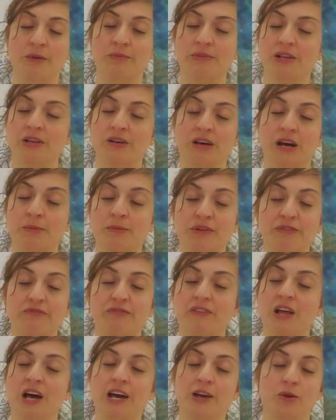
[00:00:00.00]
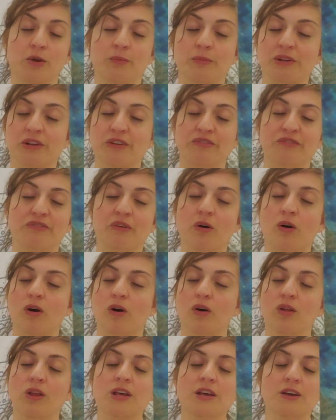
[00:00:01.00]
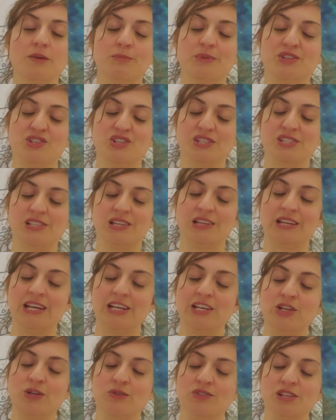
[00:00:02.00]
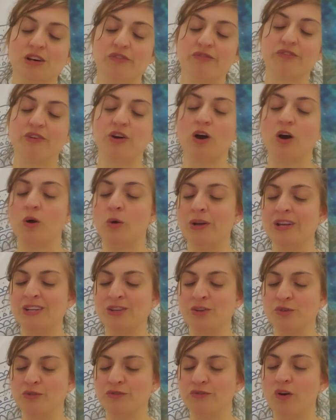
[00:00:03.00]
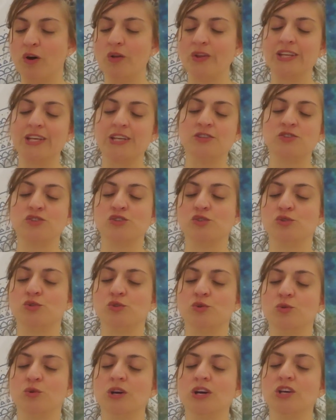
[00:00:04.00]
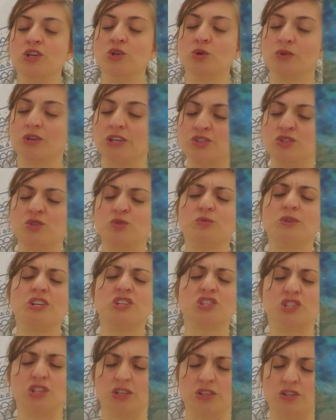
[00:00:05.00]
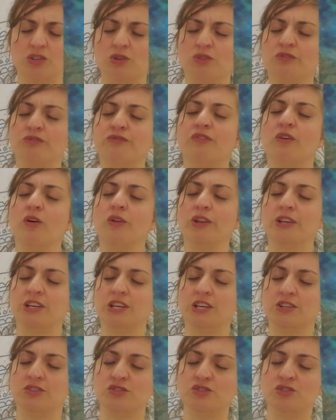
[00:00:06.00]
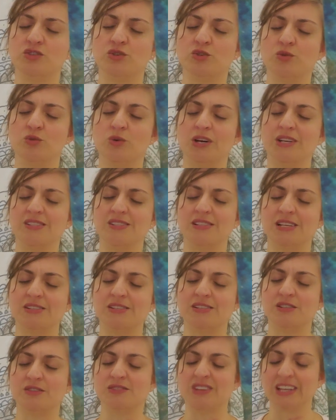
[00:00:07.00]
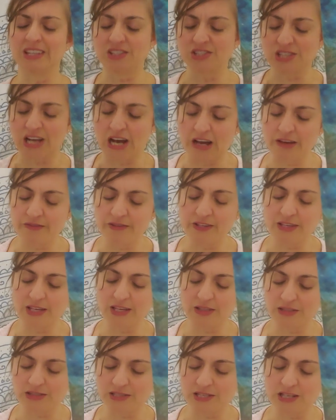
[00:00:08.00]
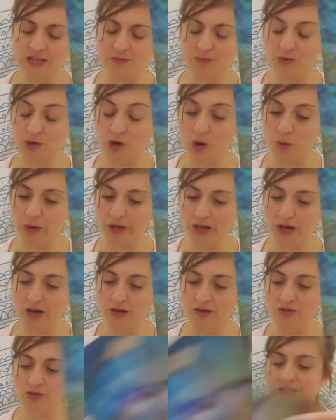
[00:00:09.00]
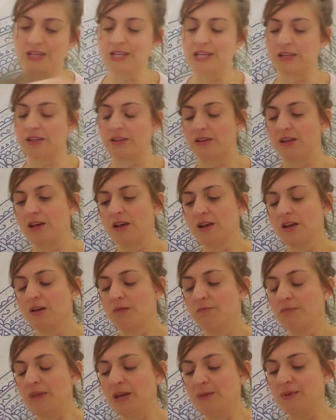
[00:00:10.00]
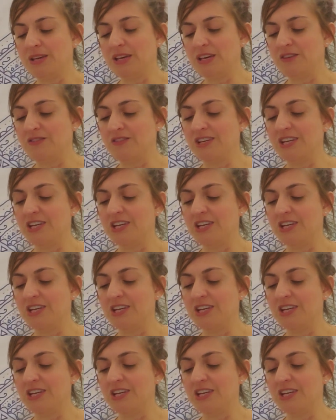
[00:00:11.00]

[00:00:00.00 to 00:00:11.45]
to fly, or I'm going to fall, but just letting yourself go. And you're falling into your intuition. You're falling into a sense of like diving in deep, going underneath, maybe even